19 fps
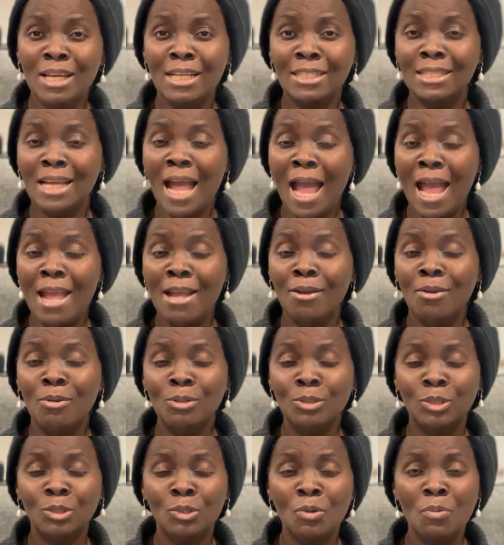that I
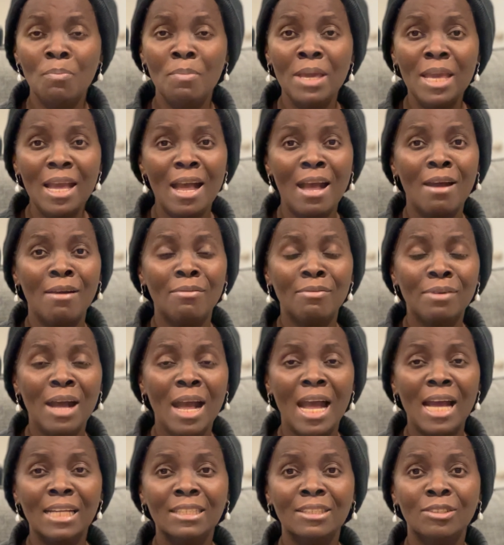also may have
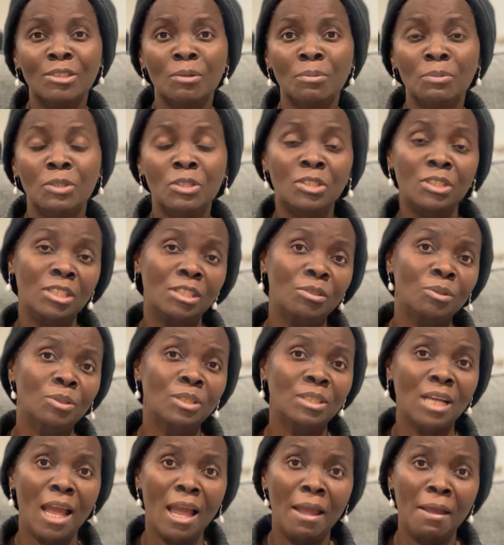had some
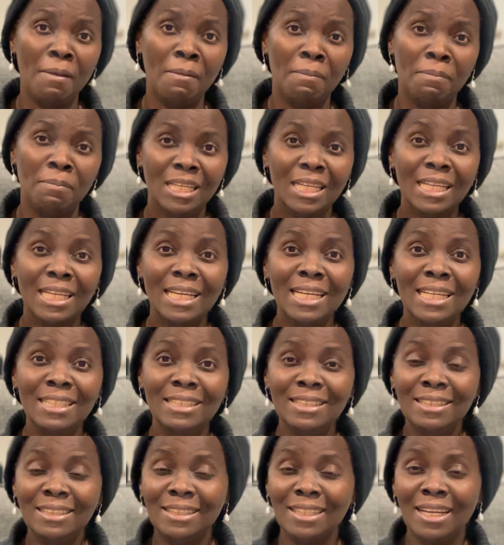stereotypes
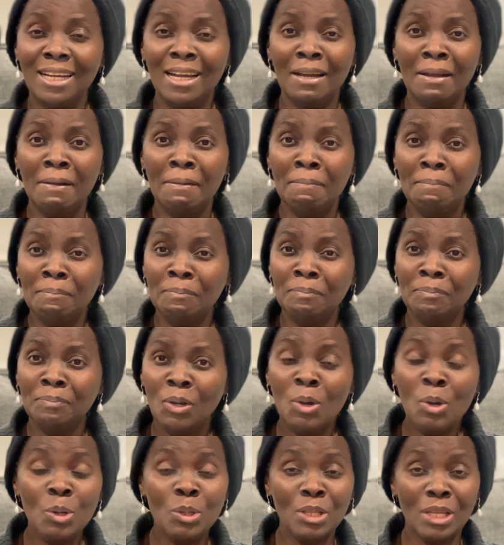against um,
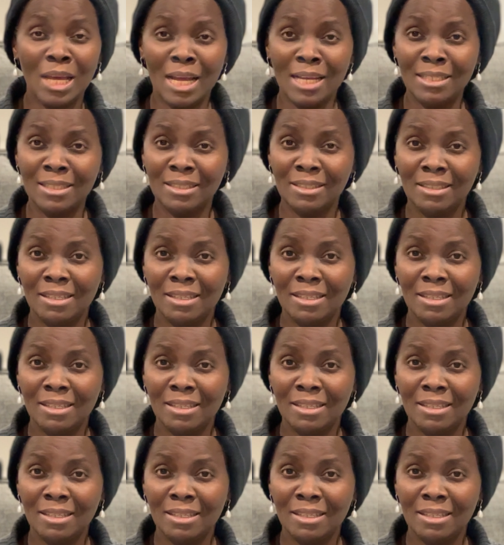others.